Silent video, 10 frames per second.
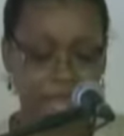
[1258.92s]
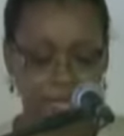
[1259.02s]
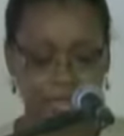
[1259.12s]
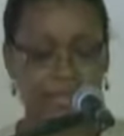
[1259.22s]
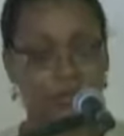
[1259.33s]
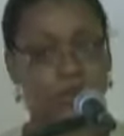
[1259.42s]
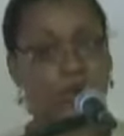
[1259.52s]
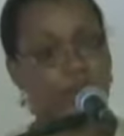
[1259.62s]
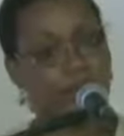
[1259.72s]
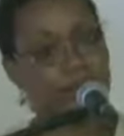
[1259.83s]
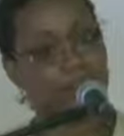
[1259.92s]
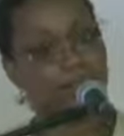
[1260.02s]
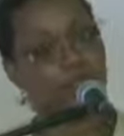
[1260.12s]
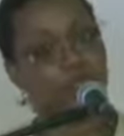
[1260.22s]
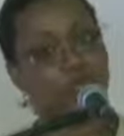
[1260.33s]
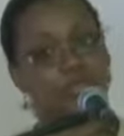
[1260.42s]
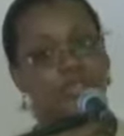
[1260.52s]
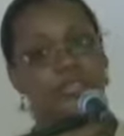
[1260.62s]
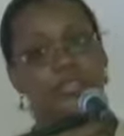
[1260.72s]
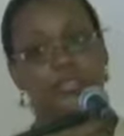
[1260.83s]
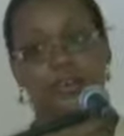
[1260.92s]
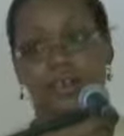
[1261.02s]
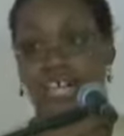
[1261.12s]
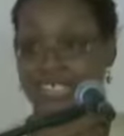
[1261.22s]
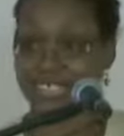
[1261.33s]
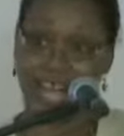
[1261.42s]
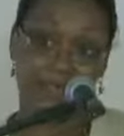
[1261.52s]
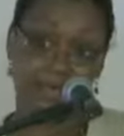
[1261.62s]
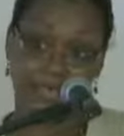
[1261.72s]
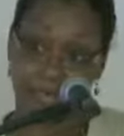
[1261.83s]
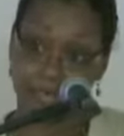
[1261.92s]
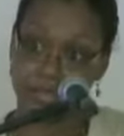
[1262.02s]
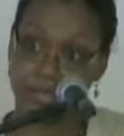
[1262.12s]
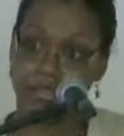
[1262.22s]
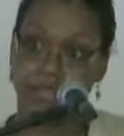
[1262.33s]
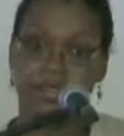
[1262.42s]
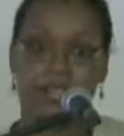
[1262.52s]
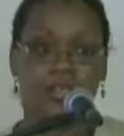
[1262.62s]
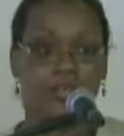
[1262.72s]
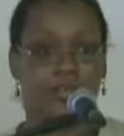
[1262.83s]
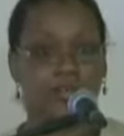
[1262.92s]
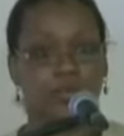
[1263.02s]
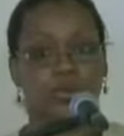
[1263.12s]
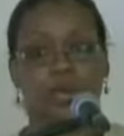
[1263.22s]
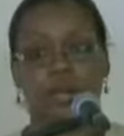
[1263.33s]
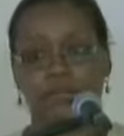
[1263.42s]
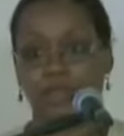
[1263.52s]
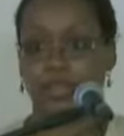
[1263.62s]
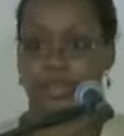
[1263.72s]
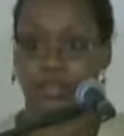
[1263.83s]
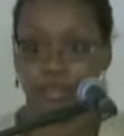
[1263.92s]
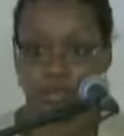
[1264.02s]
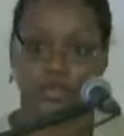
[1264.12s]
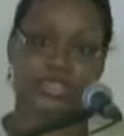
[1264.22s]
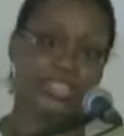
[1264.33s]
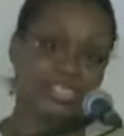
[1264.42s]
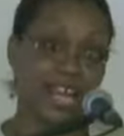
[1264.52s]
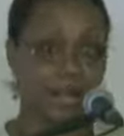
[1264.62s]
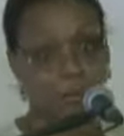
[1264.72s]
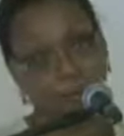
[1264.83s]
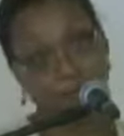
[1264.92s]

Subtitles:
as I said, we all have different roles. There's a chat facility, so if they can chat among